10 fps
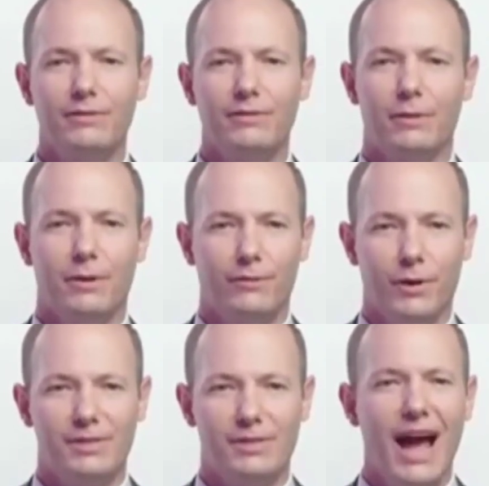the
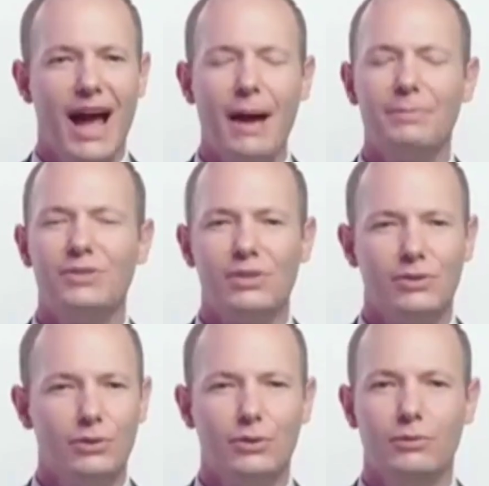liver performs
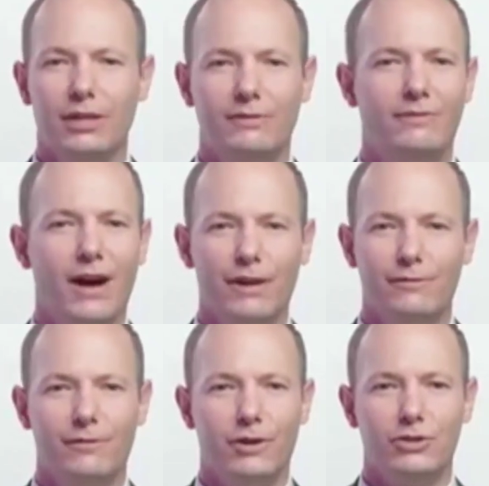absolutely
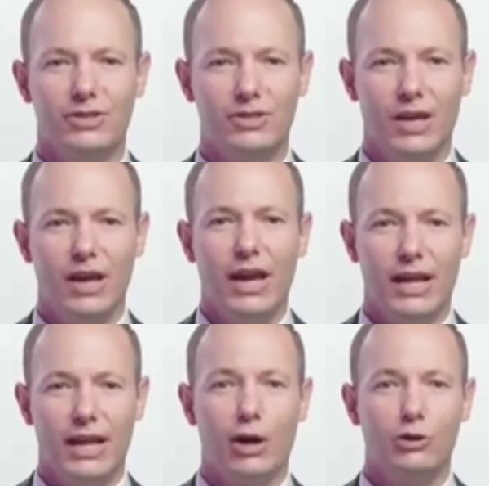vital
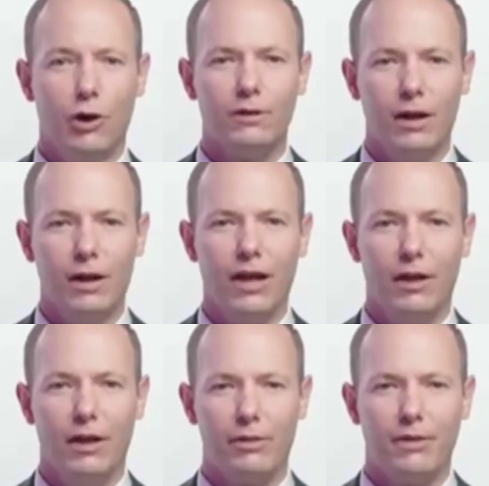functions in our
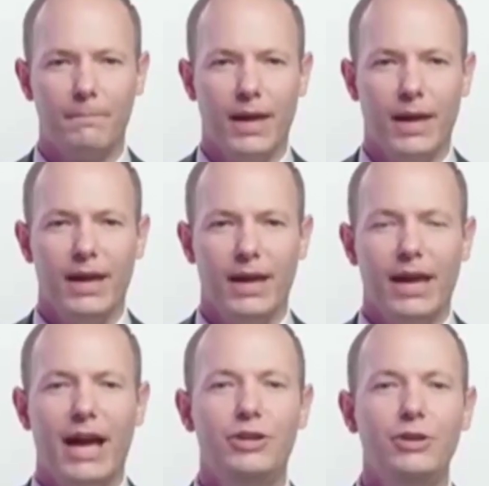overall health.
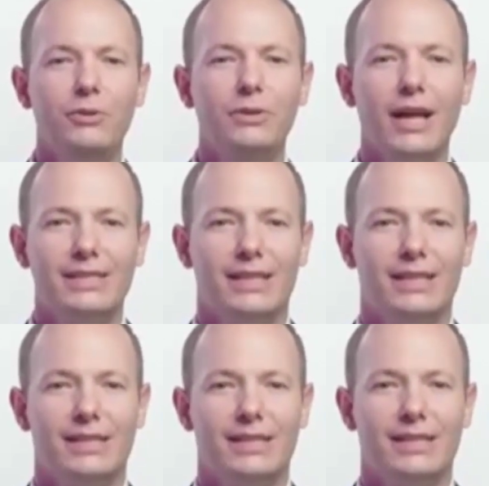And
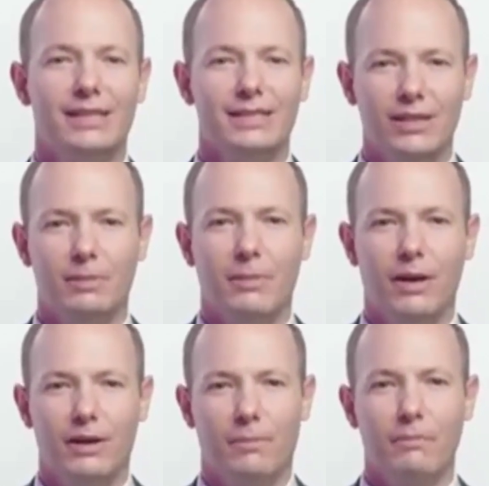utilizing the
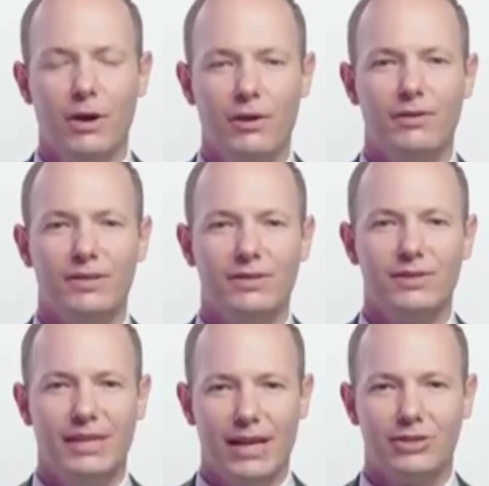silymarin from milk
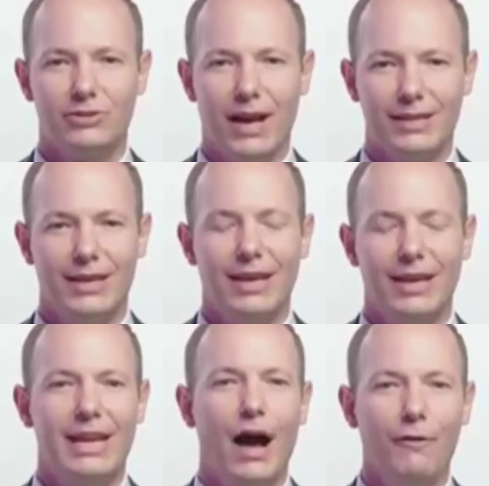thistle seed
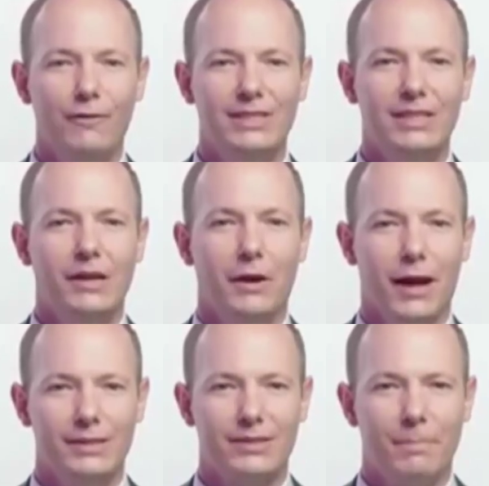extract in
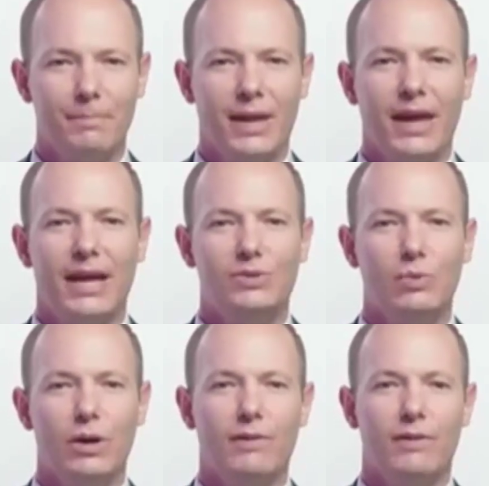
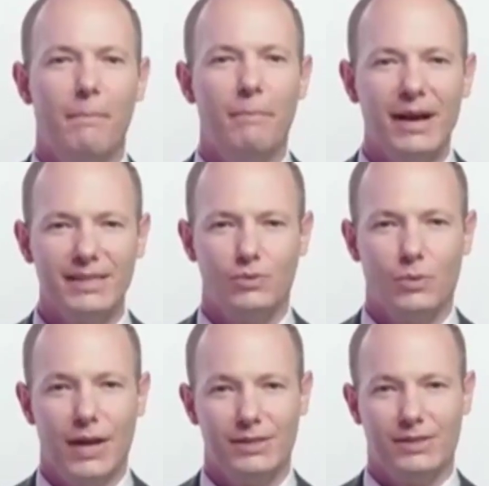AlphaCRS is one of the
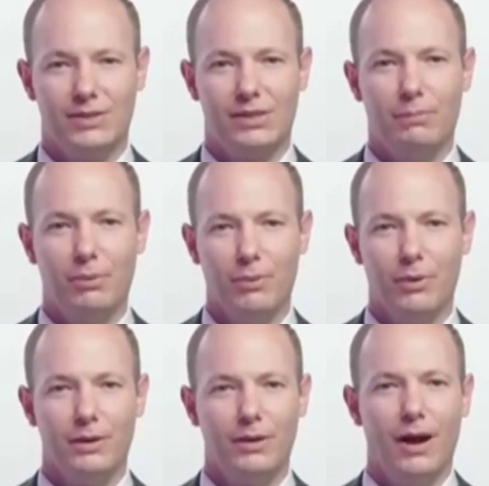best ways to
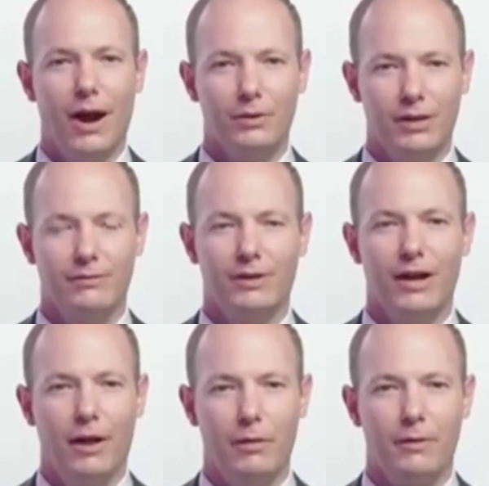support
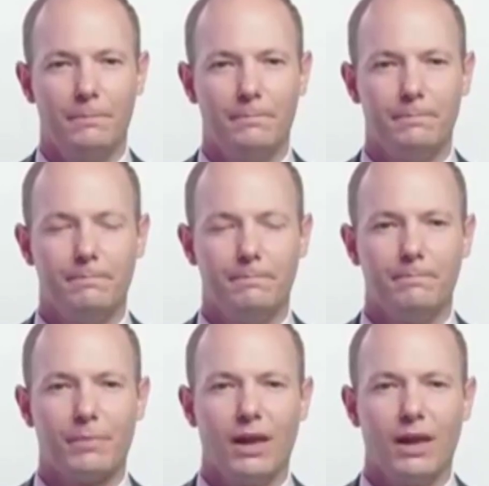our liver health.